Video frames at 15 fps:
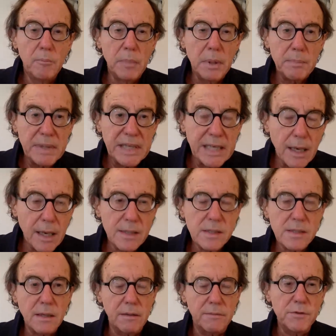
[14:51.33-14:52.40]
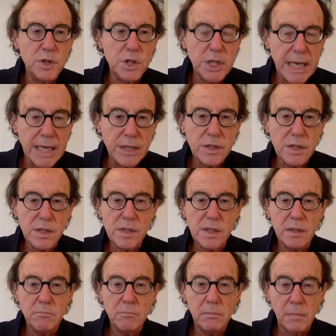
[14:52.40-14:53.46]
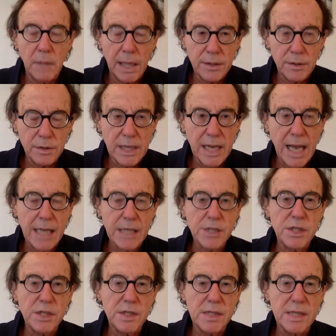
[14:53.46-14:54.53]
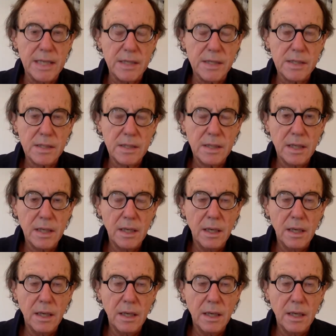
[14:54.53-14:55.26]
But because of changes in modern consciousness,